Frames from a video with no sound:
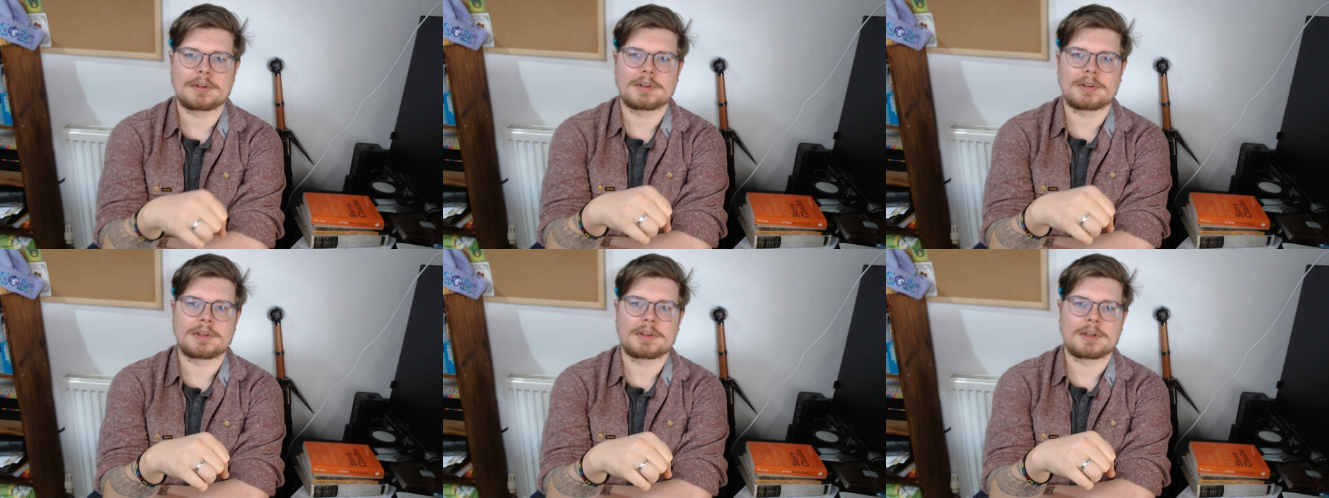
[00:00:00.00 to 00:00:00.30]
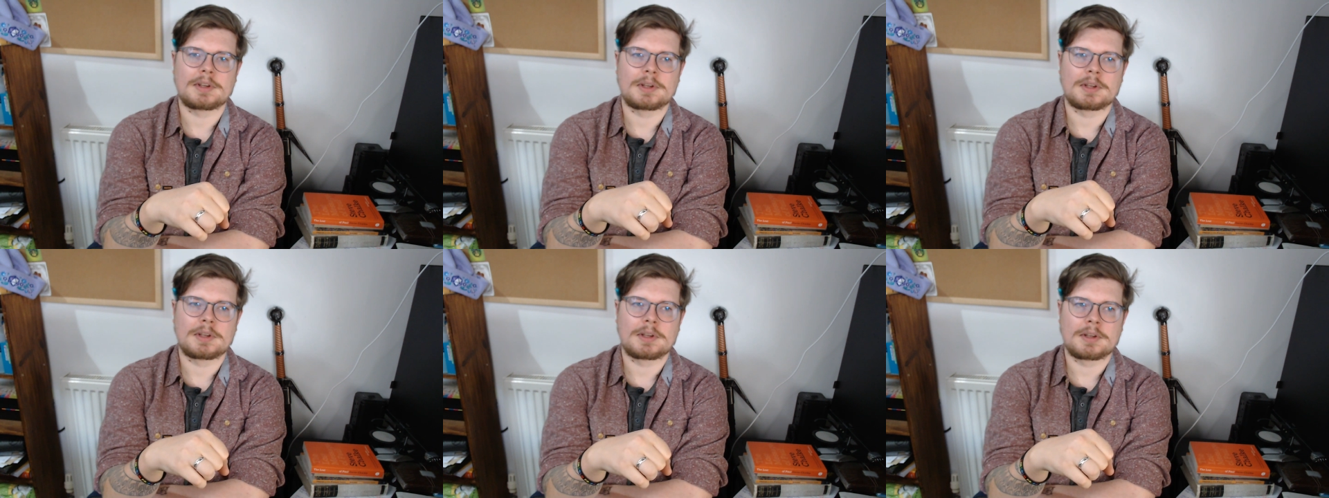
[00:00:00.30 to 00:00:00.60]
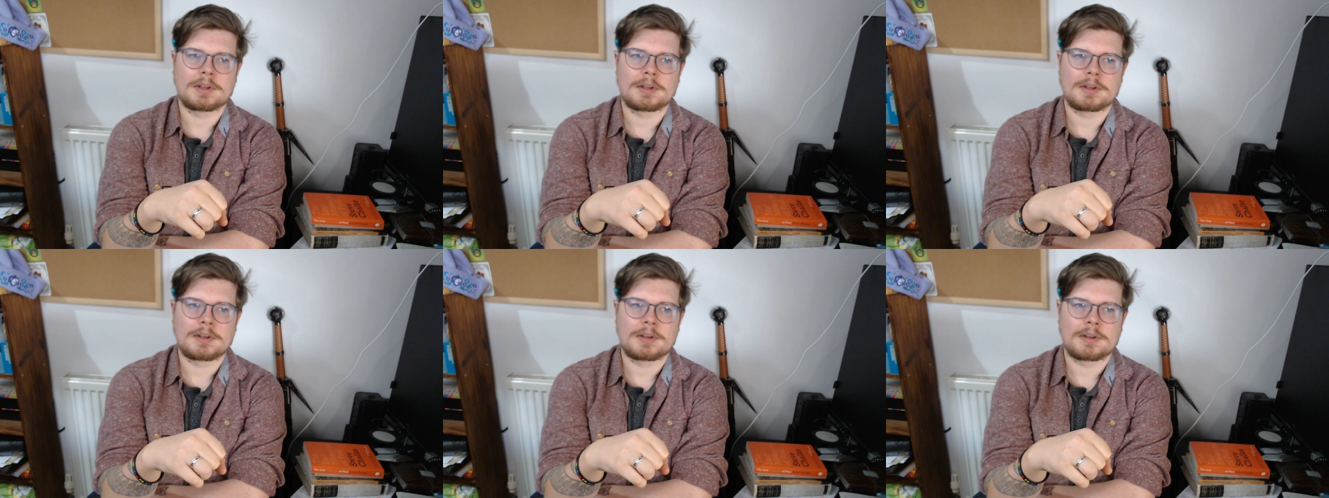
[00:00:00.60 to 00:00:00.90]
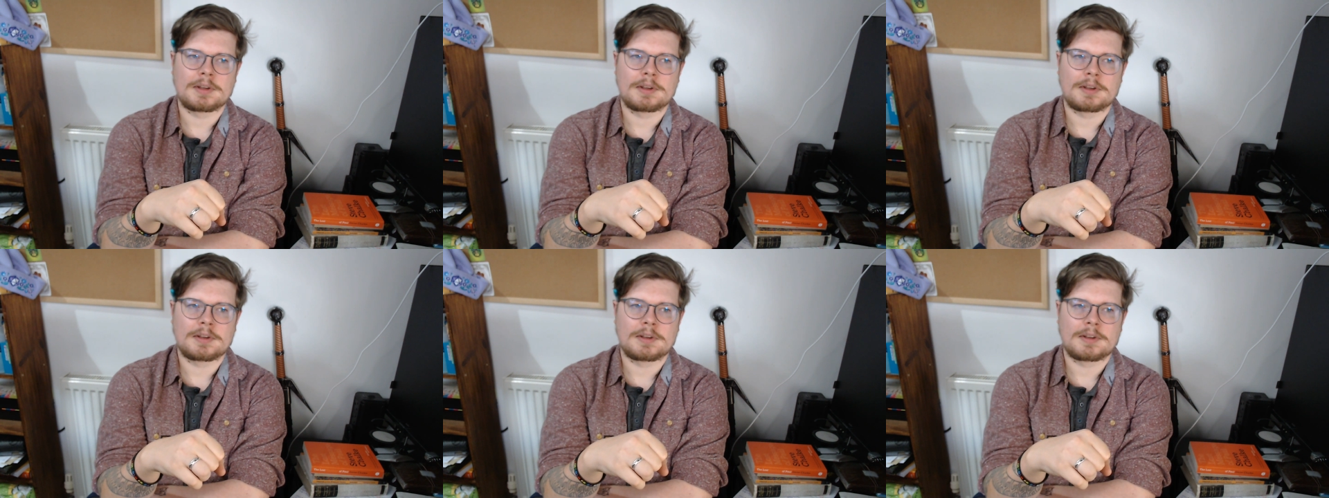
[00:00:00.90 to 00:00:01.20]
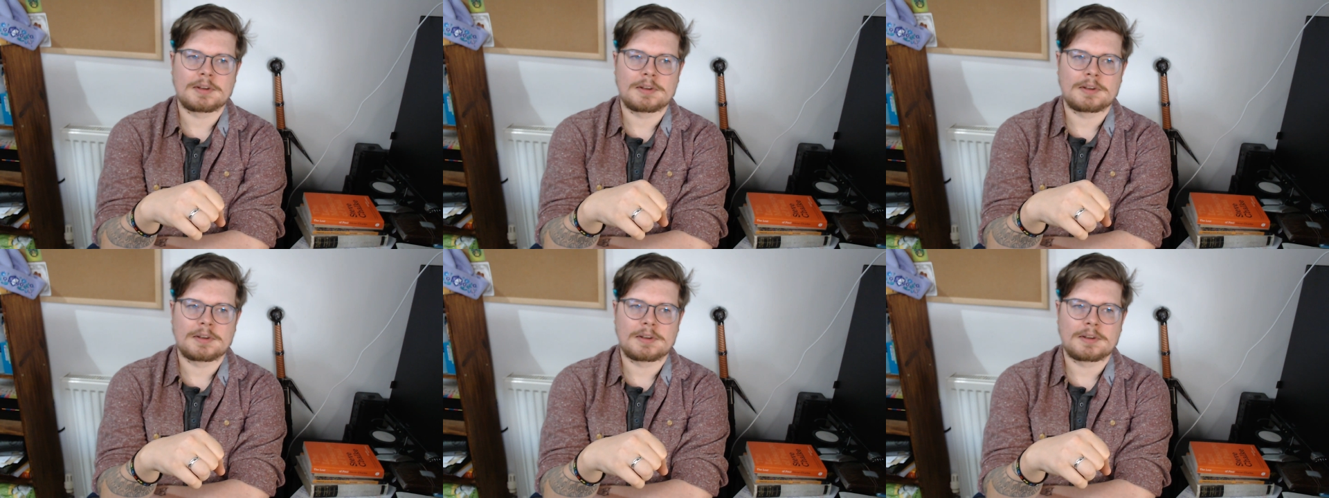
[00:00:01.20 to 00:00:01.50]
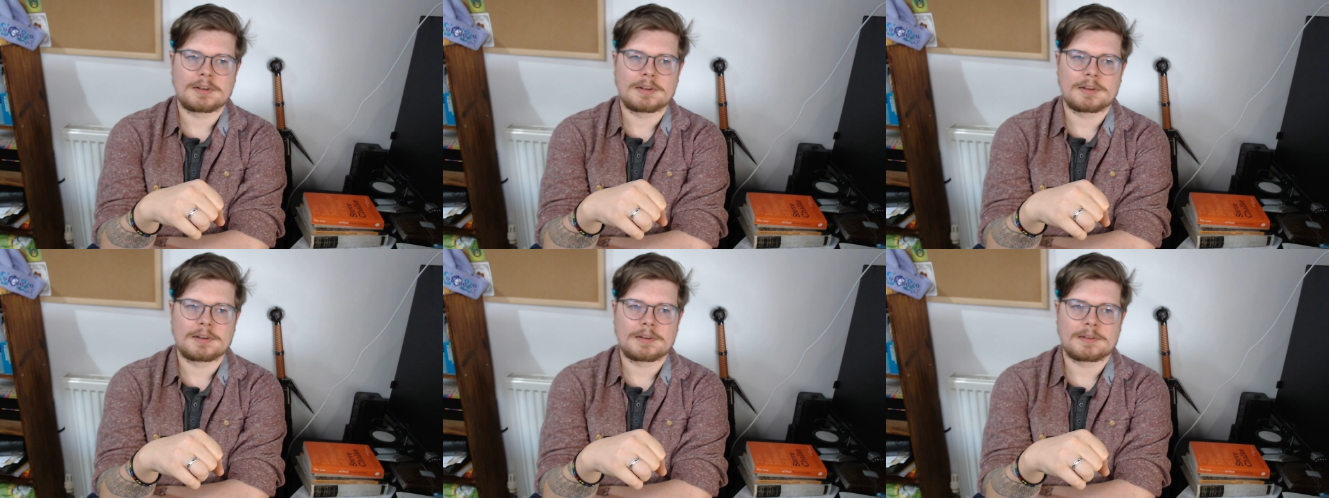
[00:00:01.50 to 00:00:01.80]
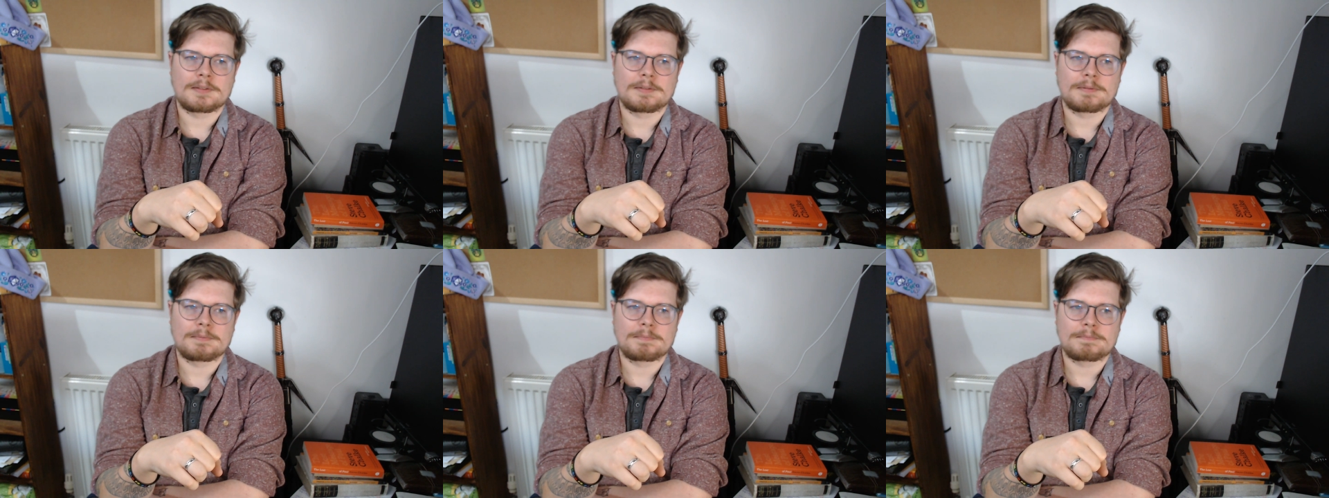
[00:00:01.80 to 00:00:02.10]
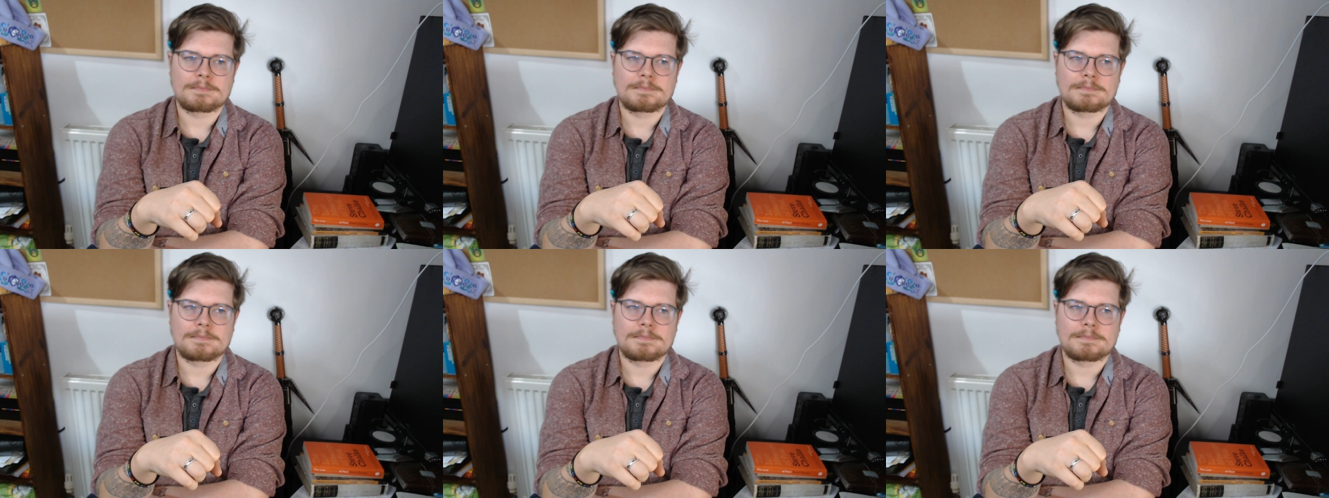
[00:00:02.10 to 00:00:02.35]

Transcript: No one is speaking in this clip.